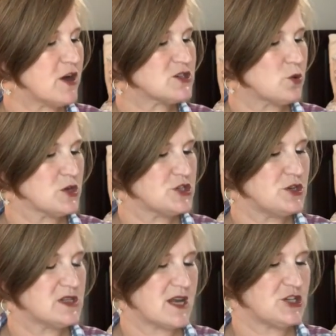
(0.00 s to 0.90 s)
fresh orange
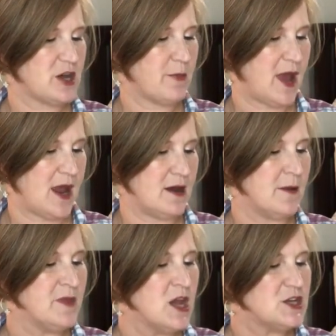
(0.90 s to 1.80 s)
juice, and champagne
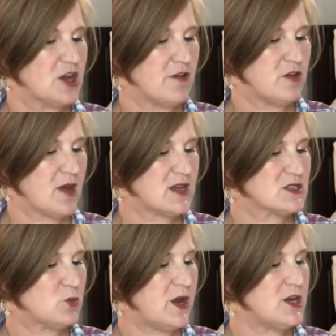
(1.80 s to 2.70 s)
to give you
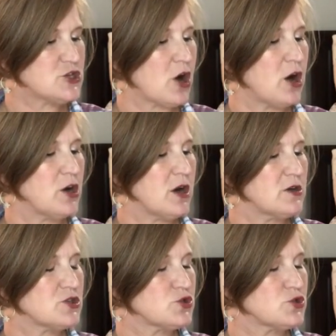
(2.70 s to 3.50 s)
that sweet, tart,